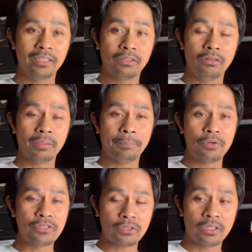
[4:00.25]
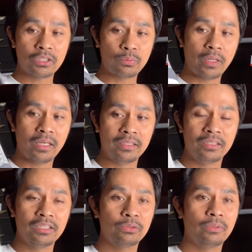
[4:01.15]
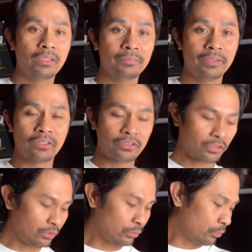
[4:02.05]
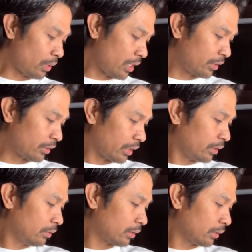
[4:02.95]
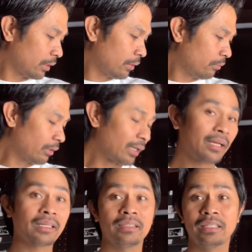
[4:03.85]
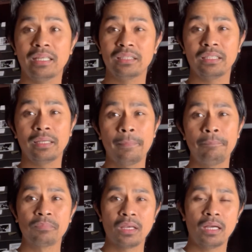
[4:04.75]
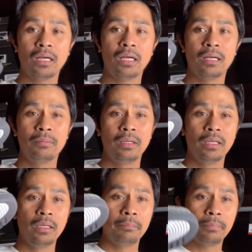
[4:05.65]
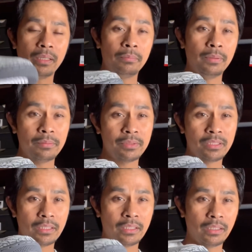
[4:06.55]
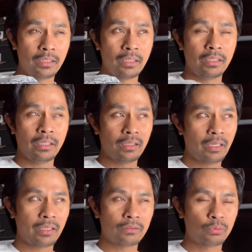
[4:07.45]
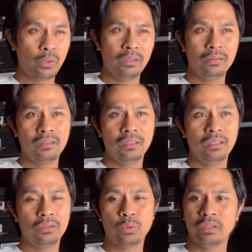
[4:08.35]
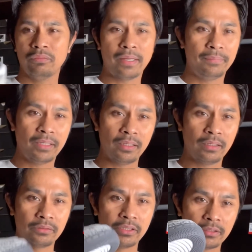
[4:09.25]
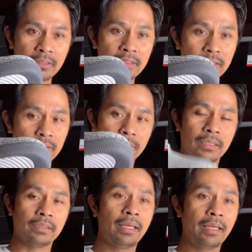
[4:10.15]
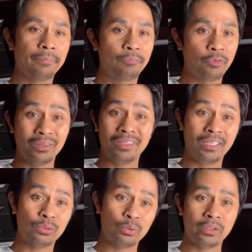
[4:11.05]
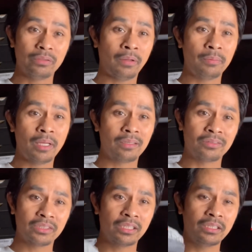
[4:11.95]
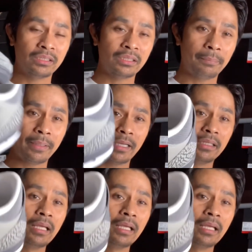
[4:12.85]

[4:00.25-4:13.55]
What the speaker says: all the points as well on this one because 190. Maybe I'm just gonna earning like $20-$25 returns, but hey, $20 to $25 return is not bad,